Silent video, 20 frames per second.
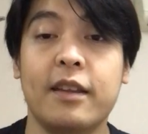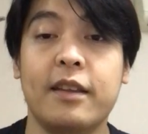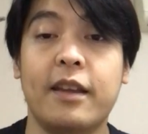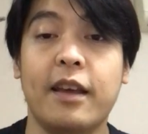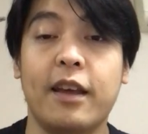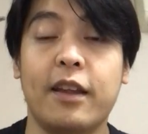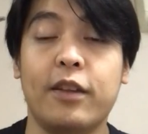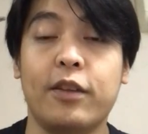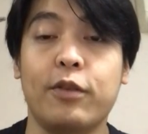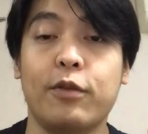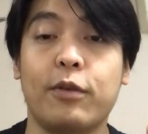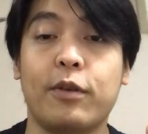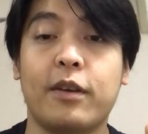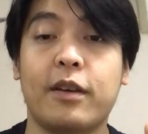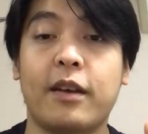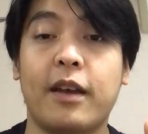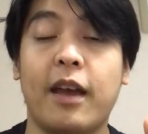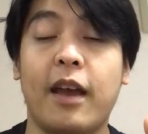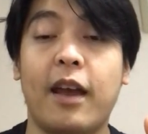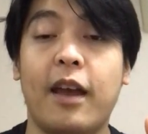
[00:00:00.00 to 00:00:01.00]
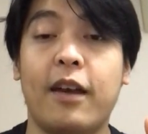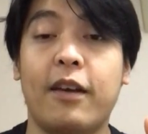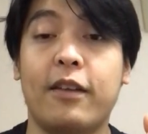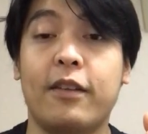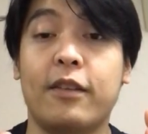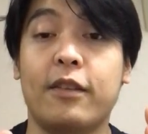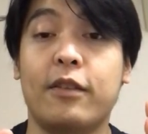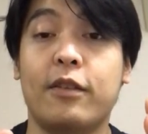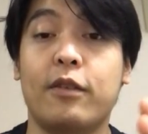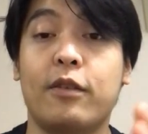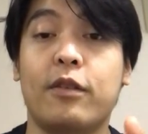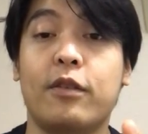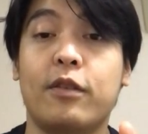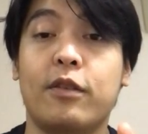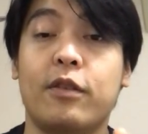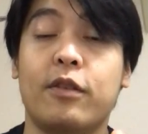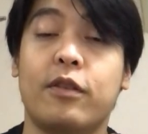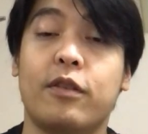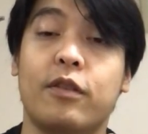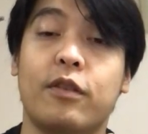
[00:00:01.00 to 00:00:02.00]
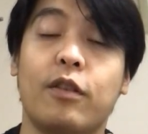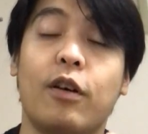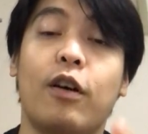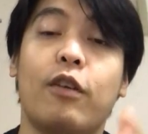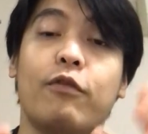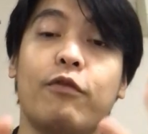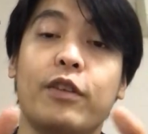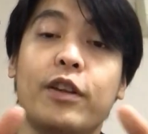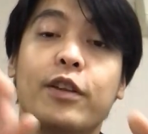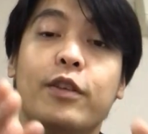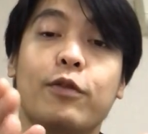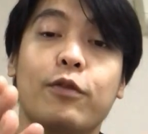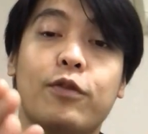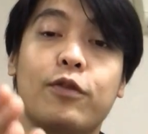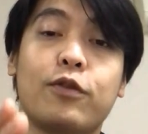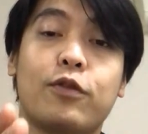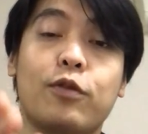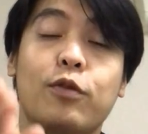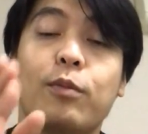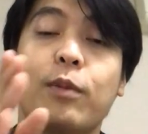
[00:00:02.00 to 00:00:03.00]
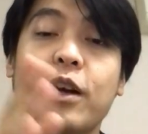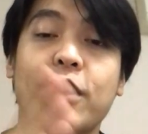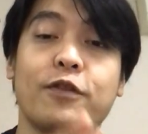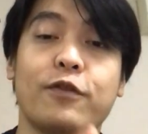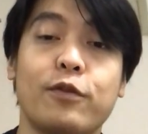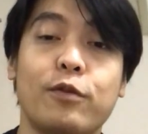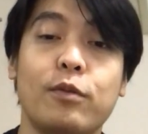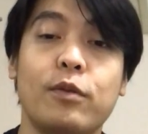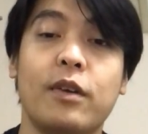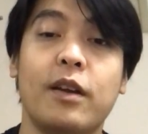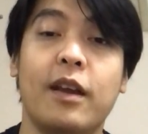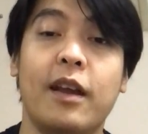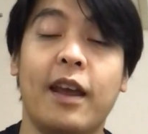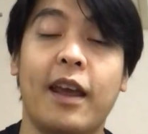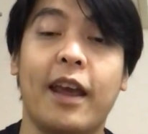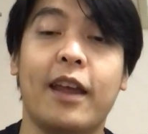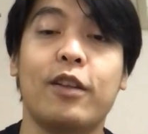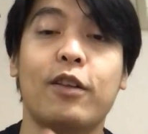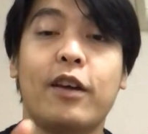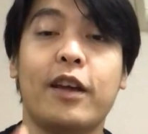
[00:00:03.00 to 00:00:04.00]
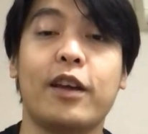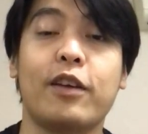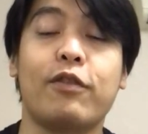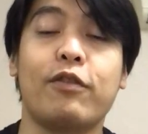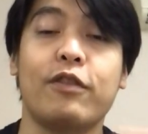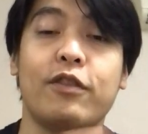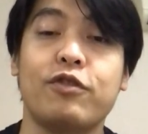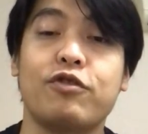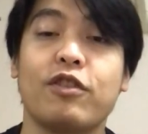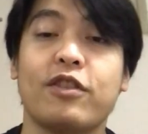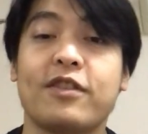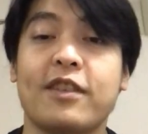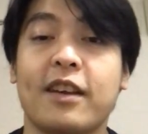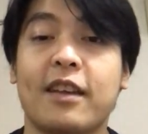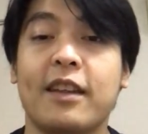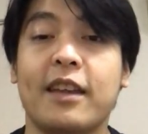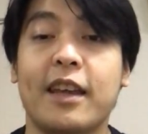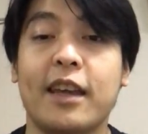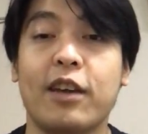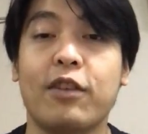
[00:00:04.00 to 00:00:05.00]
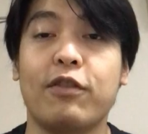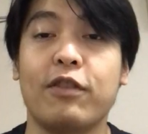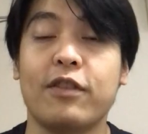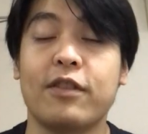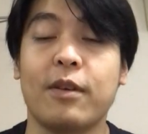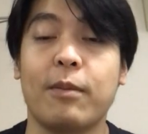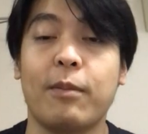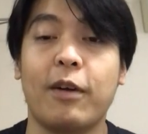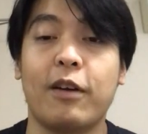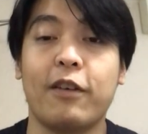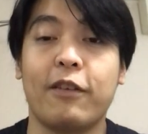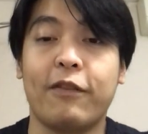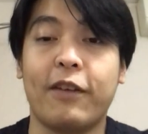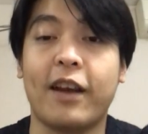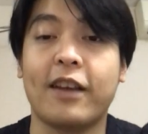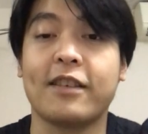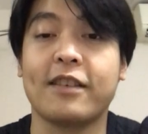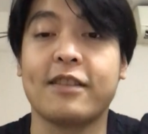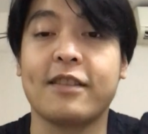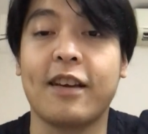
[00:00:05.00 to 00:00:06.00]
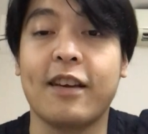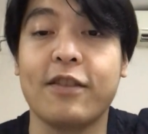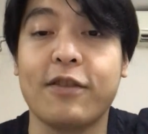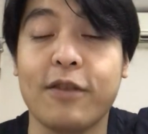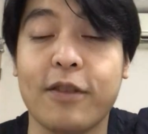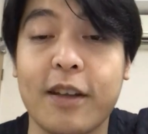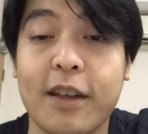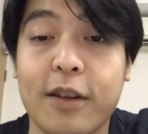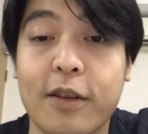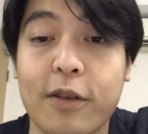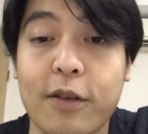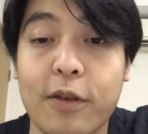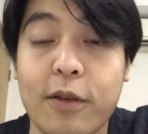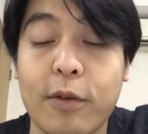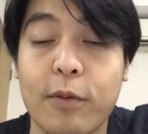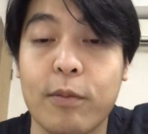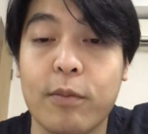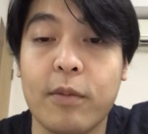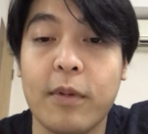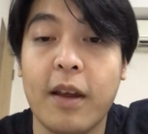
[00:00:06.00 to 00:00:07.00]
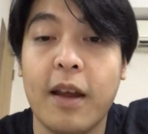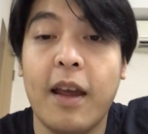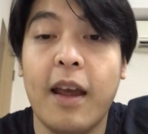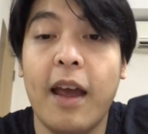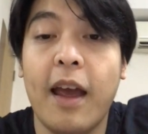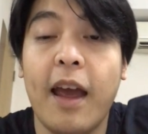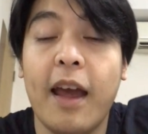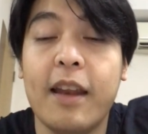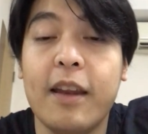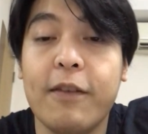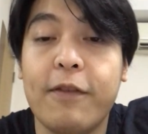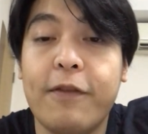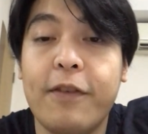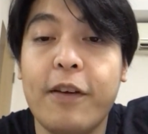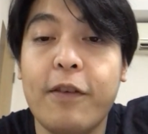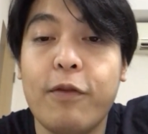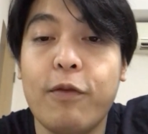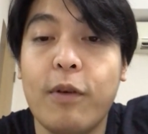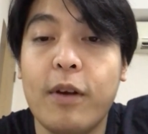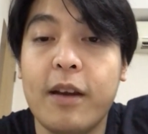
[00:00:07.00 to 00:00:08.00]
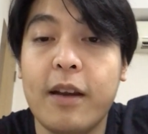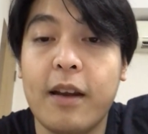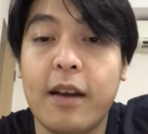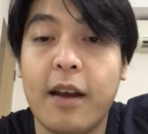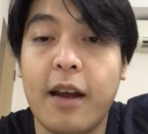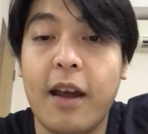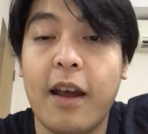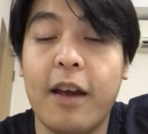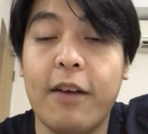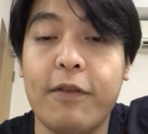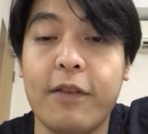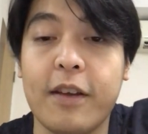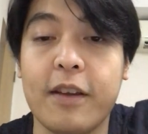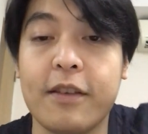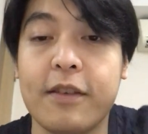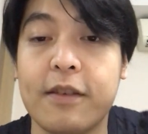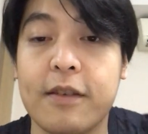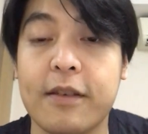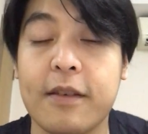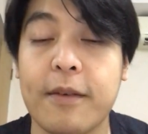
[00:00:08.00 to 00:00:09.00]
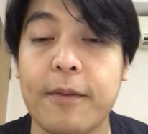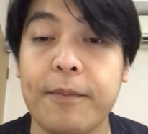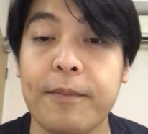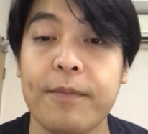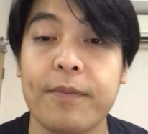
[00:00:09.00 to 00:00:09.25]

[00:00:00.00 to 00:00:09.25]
that you can not reduce too much food and not drastically increase the amount of exercise you need to do. And the fifth one that I have is